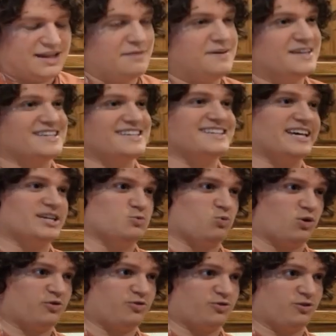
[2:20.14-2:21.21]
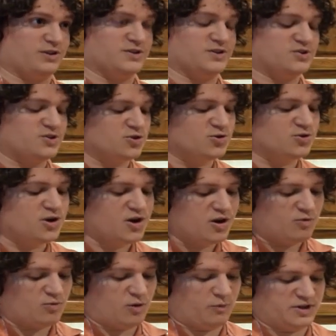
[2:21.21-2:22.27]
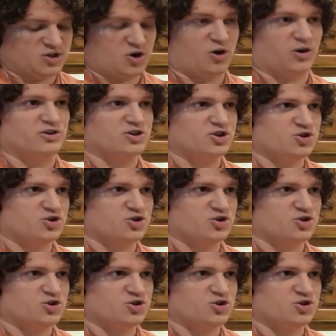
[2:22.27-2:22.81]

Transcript: that means it's less work for us to do when we start